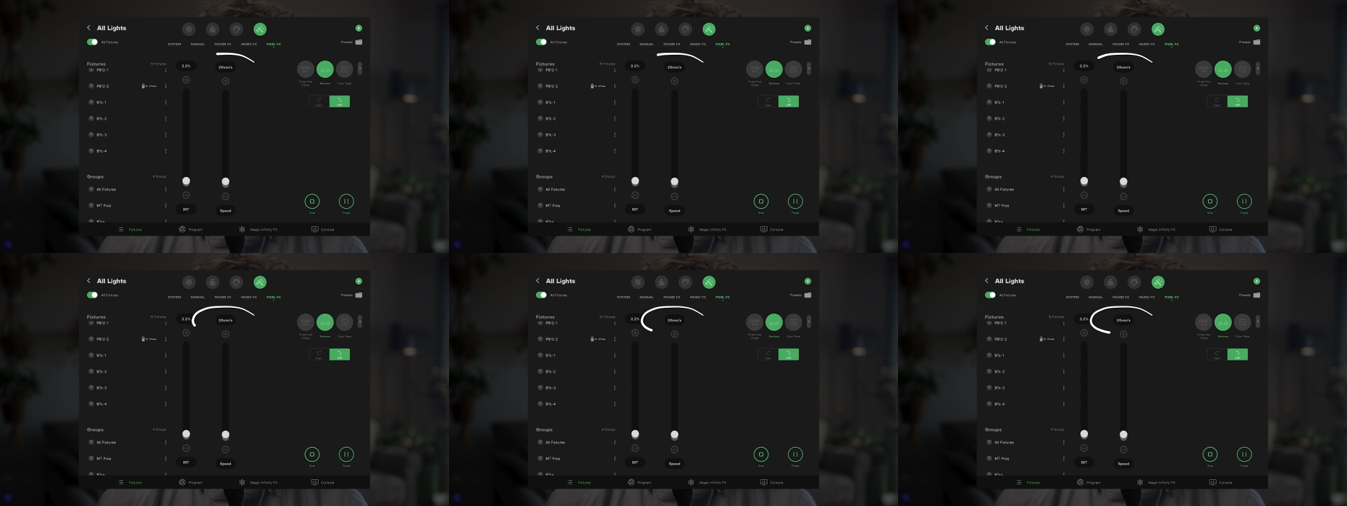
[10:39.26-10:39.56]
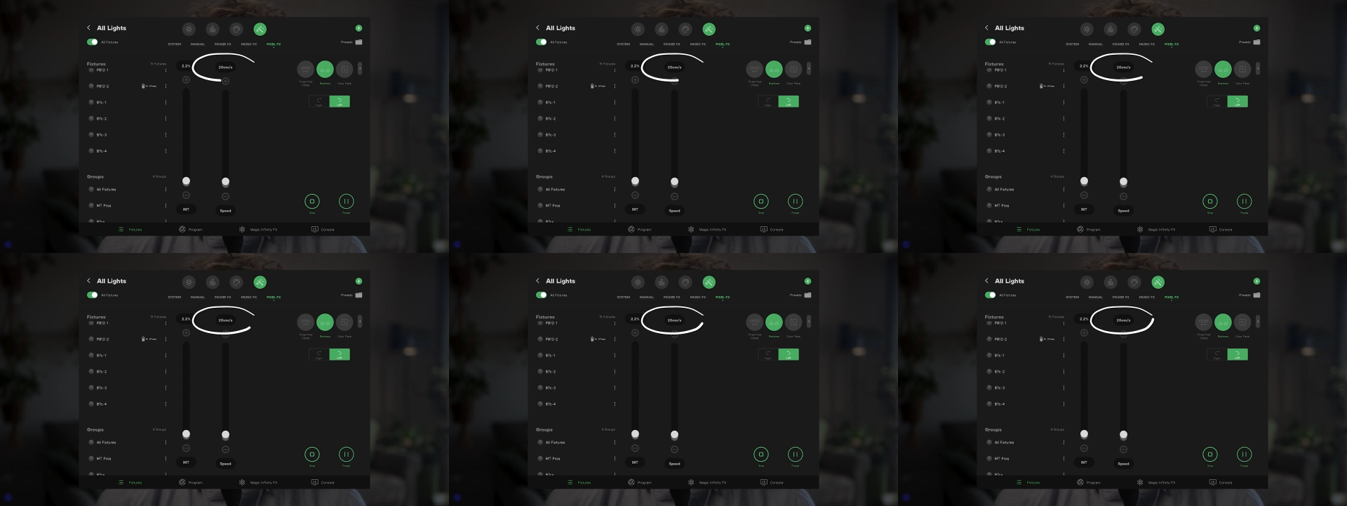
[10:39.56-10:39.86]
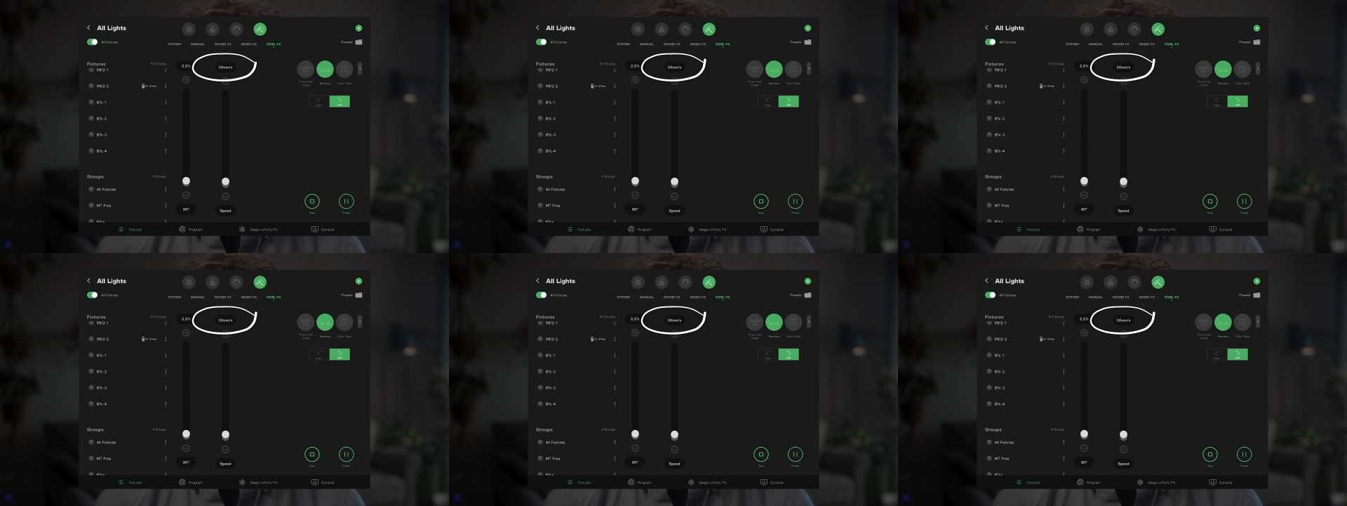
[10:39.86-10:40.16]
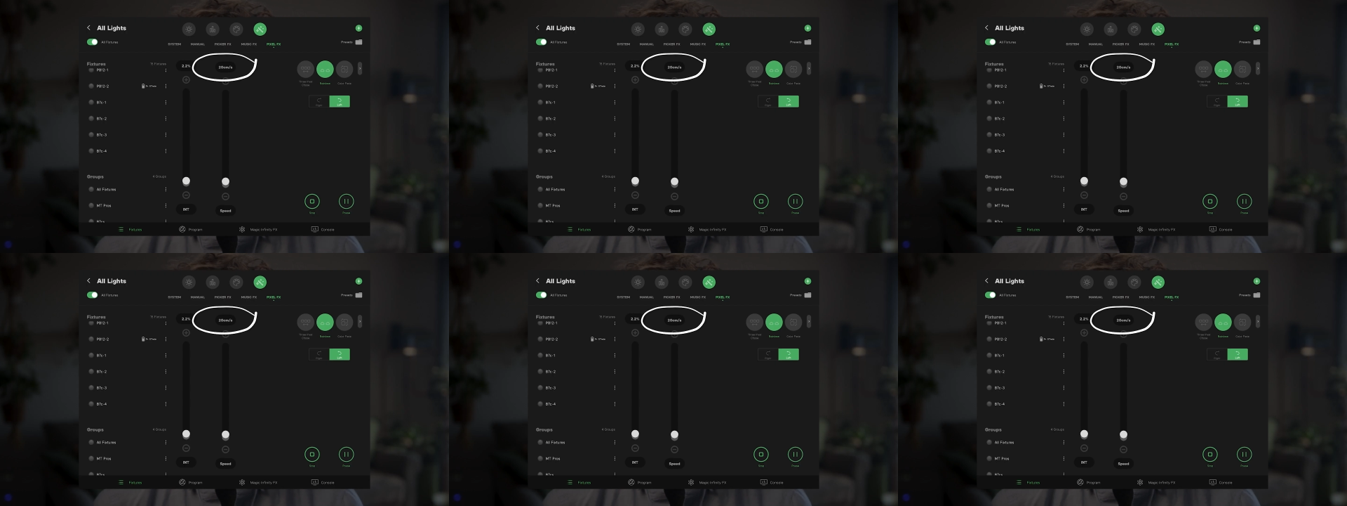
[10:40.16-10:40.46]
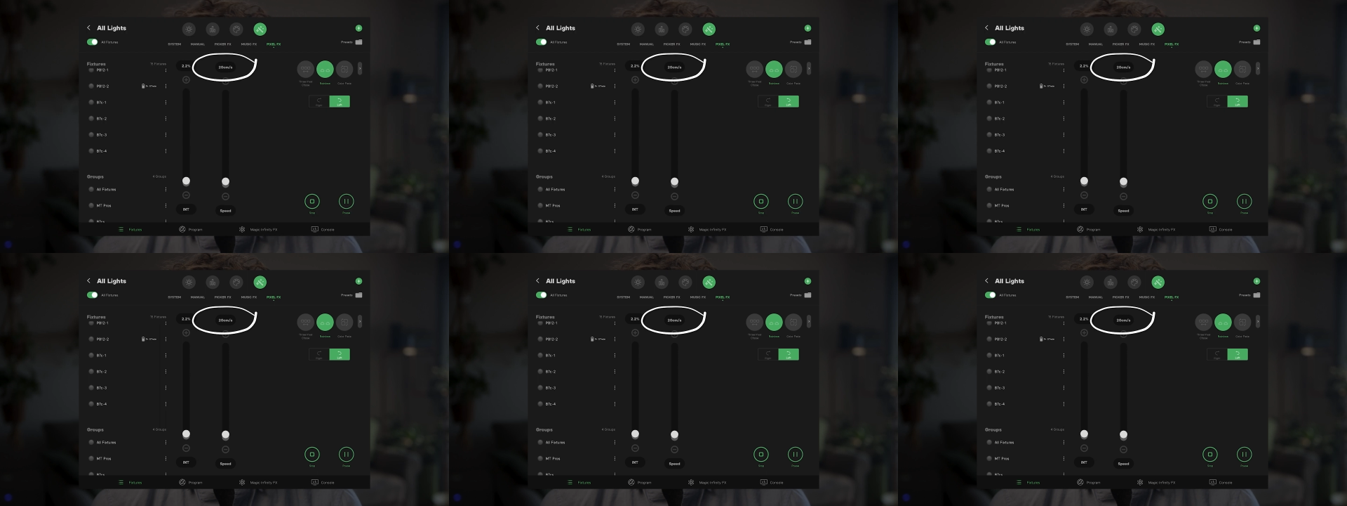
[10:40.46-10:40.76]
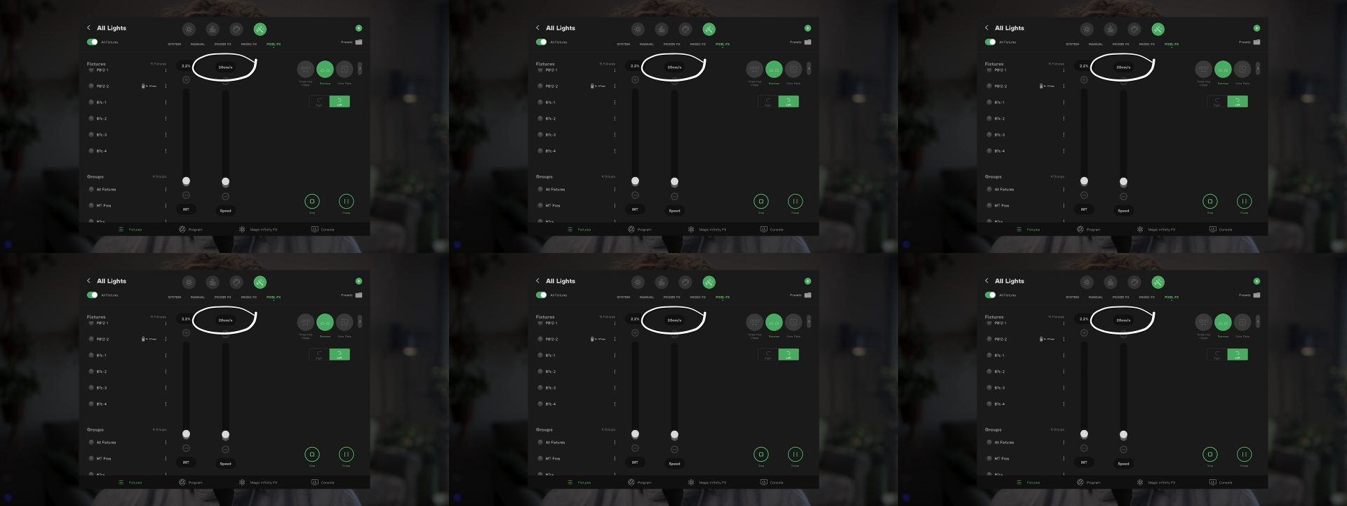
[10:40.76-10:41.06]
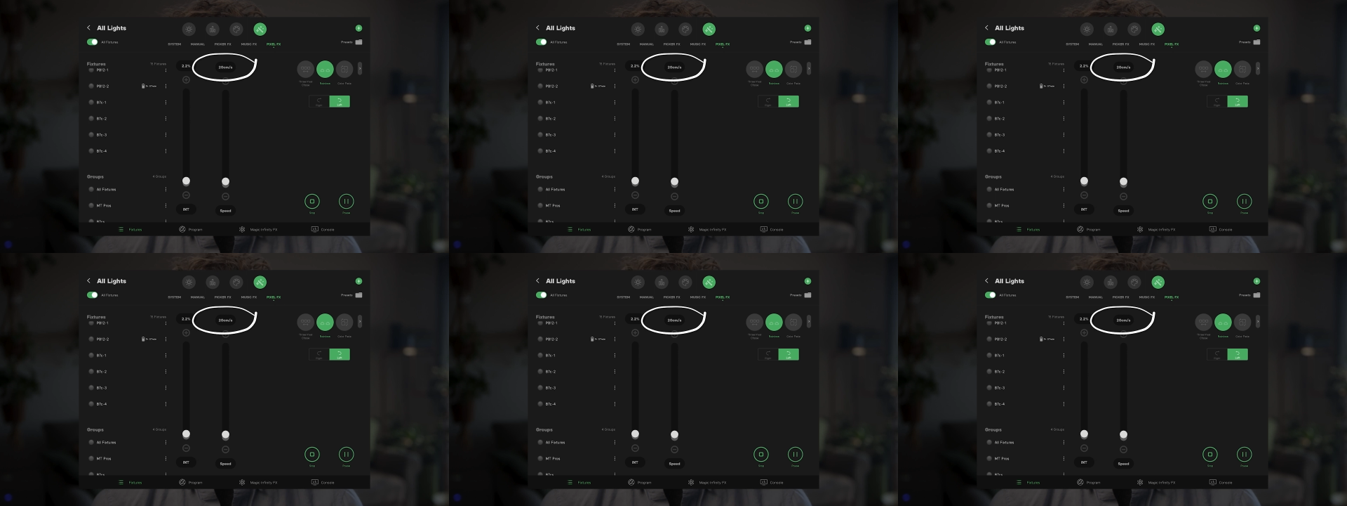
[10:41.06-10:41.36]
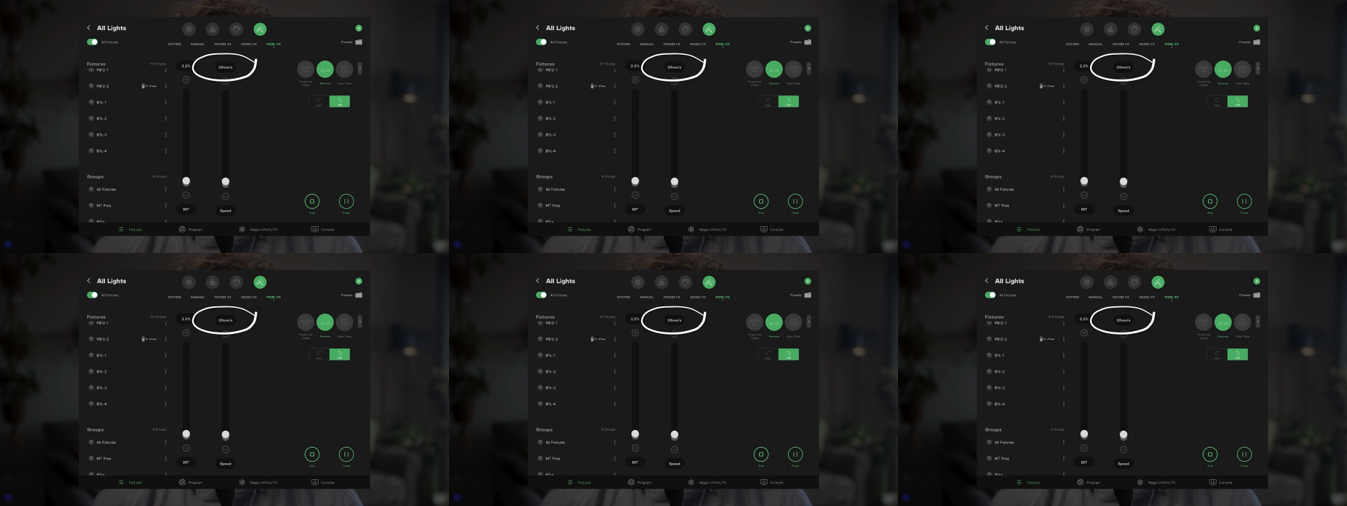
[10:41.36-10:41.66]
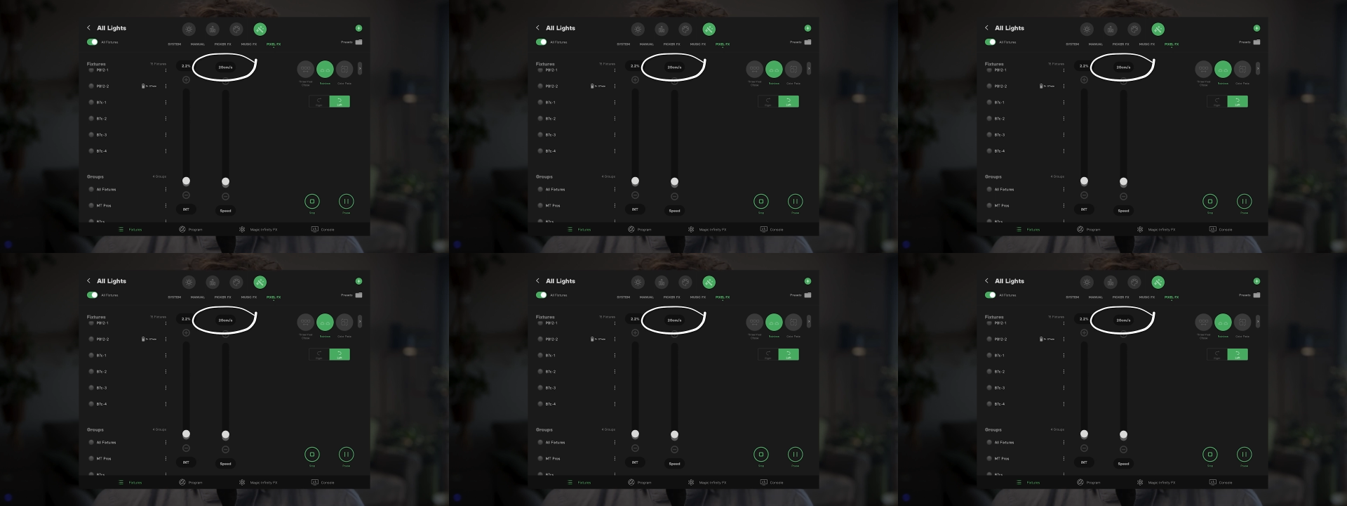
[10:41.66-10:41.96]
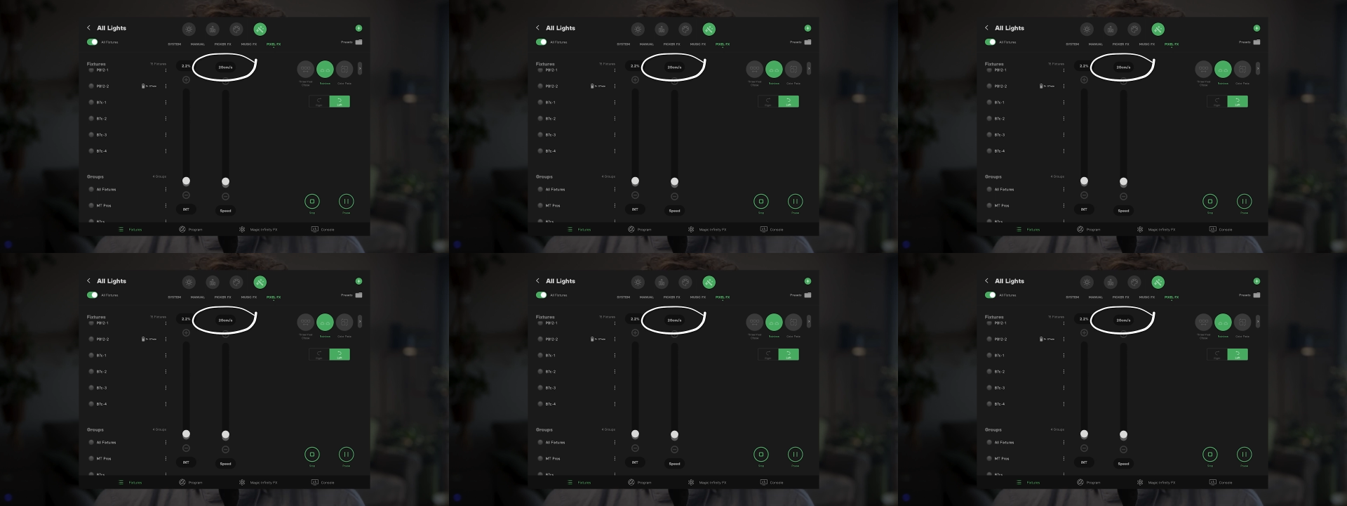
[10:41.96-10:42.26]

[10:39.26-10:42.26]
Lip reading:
[unreadable: no face in view]